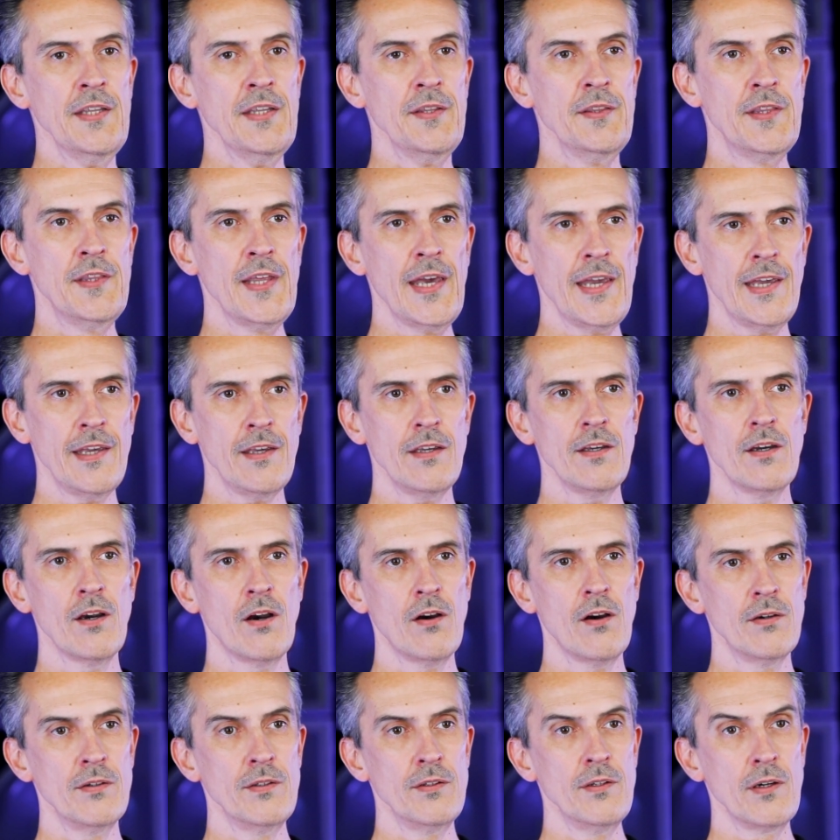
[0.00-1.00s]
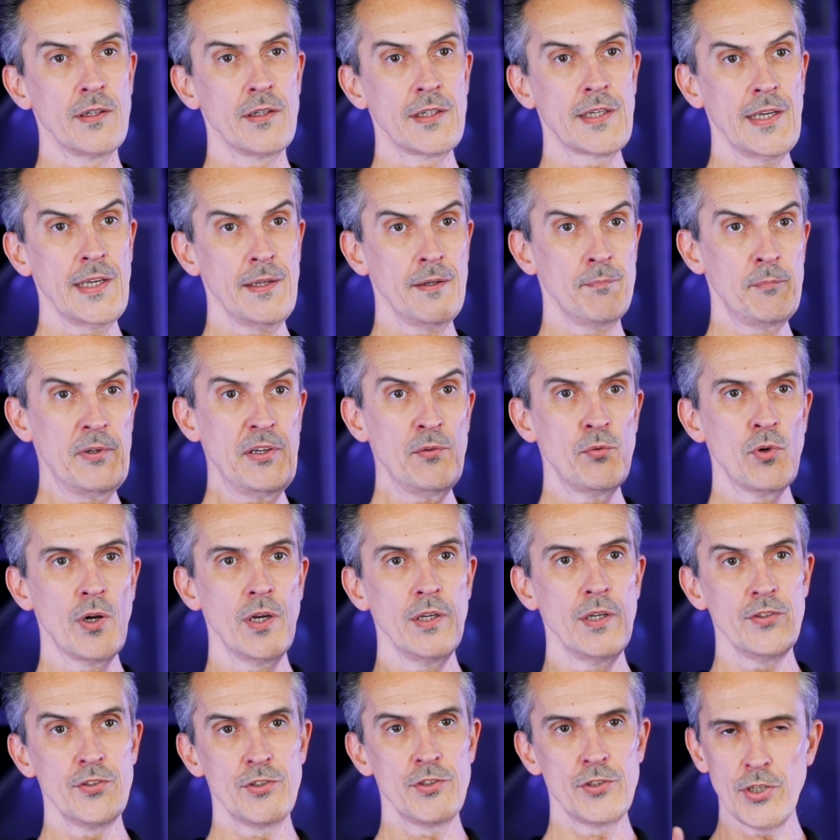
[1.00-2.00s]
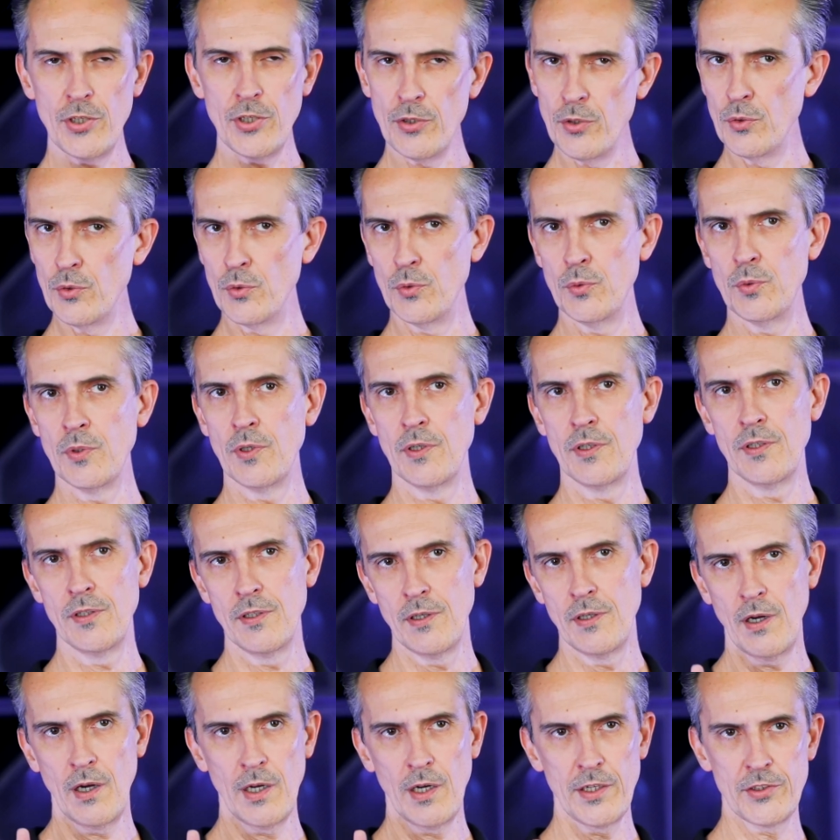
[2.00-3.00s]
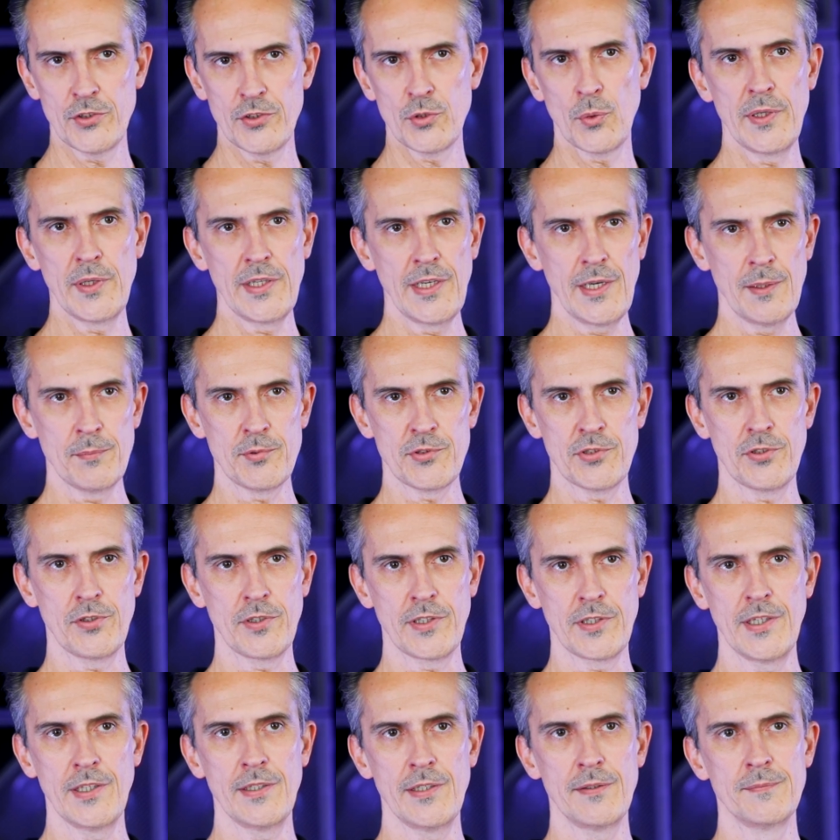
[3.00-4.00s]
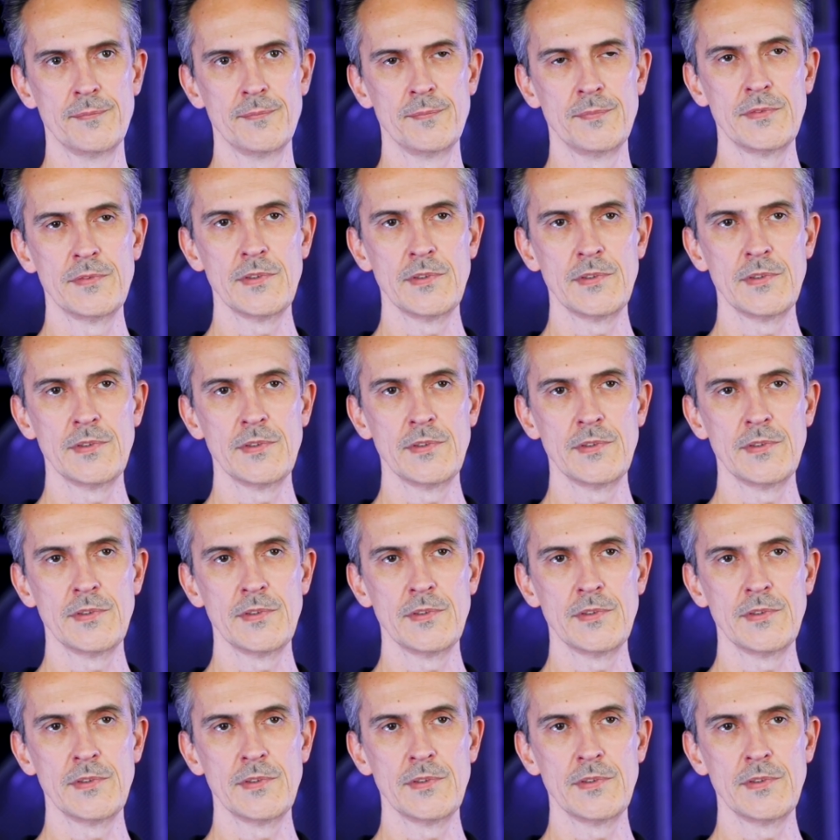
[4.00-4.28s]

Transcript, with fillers: they can be run two on a twenty amp circuit,